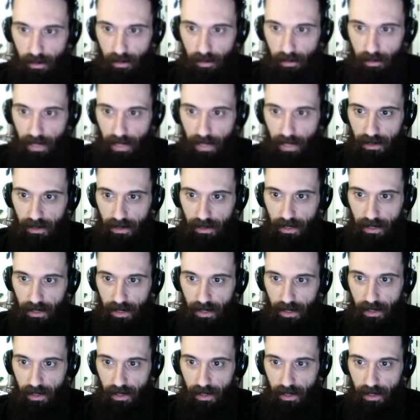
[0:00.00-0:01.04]
barely said
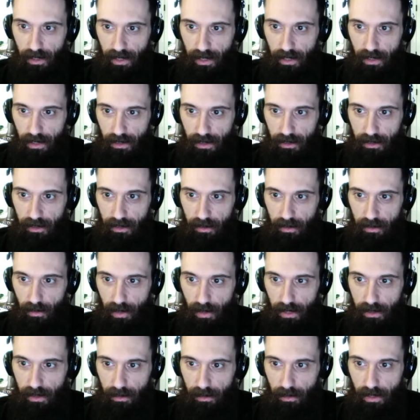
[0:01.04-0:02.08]
anything. I got issues.
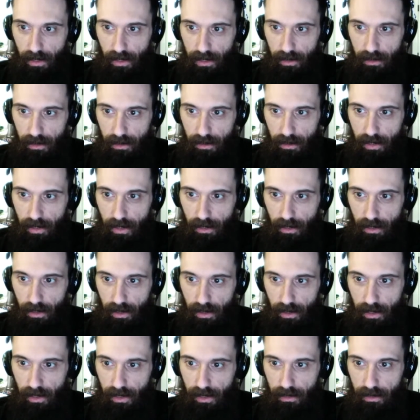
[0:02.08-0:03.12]
Why are you getting on our
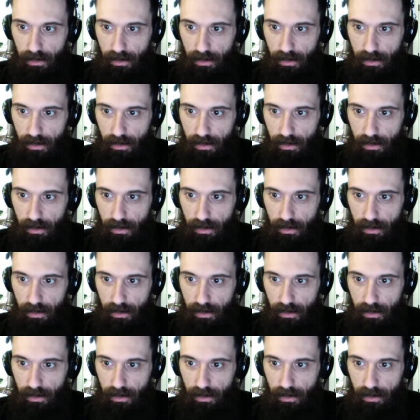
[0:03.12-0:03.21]
case?